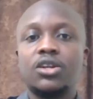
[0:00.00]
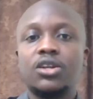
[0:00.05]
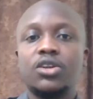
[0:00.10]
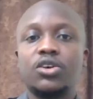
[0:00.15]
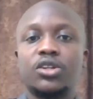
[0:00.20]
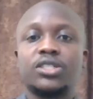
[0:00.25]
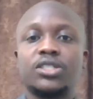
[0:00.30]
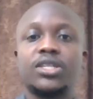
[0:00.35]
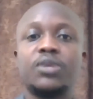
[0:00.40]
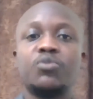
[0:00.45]

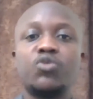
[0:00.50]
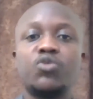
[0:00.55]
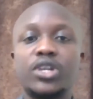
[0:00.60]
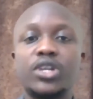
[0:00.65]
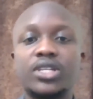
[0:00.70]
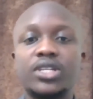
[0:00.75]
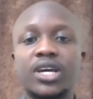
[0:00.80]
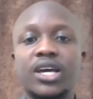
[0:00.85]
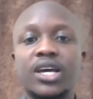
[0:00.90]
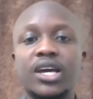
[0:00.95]
Dr.
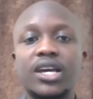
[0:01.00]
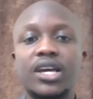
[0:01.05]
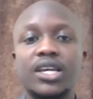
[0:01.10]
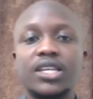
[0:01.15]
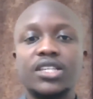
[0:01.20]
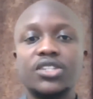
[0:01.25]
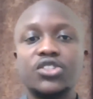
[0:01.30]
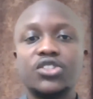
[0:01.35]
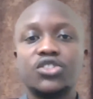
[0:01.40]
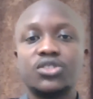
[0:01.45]
Mwita
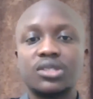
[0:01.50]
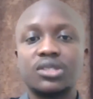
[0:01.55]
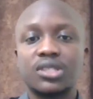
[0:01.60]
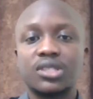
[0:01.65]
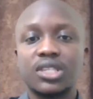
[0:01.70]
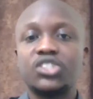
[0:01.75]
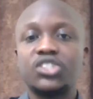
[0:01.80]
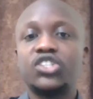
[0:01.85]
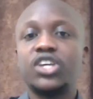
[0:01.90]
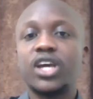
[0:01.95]
is
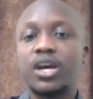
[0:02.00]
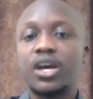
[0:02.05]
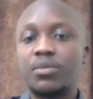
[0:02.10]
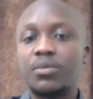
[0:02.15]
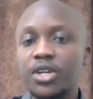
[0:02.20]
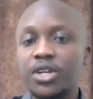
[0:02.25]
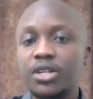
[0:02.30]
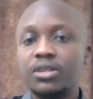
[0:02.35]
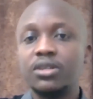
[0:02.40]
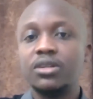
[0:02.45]
the
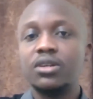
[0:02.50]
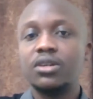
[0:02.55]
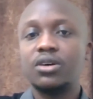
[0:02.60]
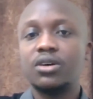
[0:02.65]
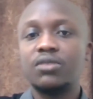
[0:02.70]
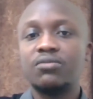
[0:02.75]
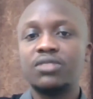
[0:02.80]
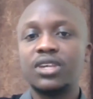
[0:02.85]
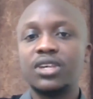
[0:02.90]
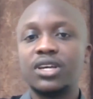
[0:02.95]
chairman
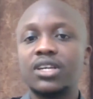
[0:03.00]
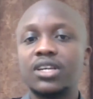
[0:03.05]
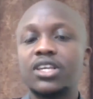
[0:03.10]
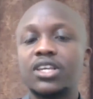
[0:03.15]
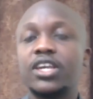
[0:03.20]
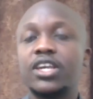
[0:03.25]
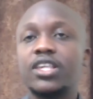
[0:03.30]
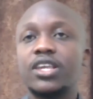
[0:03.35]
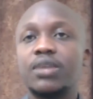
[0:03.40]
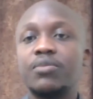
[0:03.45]
of the
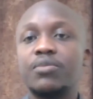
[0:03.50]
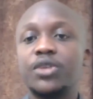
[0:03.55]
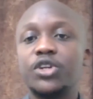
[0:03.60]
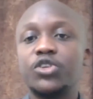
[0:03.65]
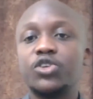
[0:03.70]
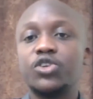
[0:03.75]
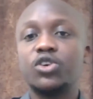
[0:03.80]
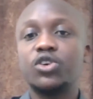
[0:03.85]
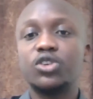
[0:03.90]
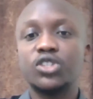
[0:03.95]
Kenya
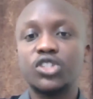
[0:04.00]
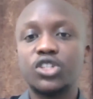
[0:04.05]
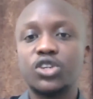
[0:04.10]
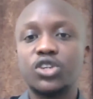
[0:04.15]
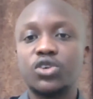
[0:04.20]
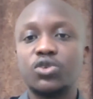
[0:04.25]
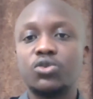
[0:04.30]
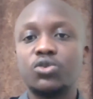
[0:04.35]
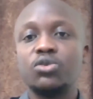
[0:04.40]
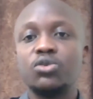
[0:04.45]

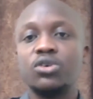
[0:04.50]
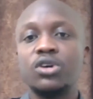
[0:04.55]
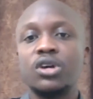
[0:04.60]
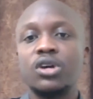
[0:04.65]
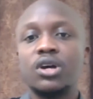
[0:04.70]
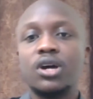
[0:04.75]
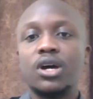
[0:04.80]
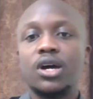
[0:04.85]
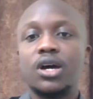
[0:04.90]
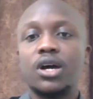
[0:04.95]
Meteorological
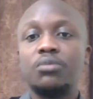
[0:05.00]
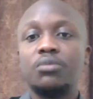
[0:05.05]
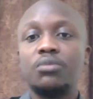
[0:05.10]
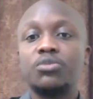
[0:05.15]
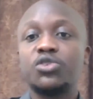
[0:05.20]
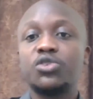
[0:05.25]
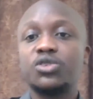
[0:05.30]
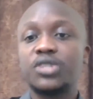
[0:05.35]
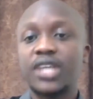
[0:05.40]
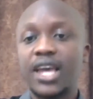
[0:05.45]

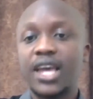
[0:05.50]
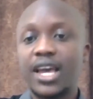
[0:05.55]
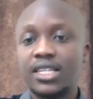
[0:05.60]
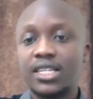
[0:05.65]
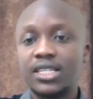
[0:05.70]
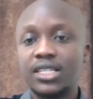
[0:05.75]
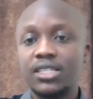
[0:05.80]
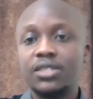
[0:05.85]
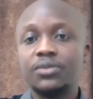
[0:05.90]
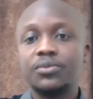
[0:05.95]

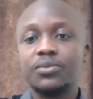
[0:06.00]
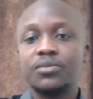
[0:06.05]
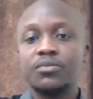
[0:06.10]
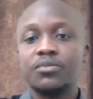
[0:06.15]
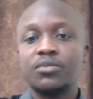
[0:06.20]
Society.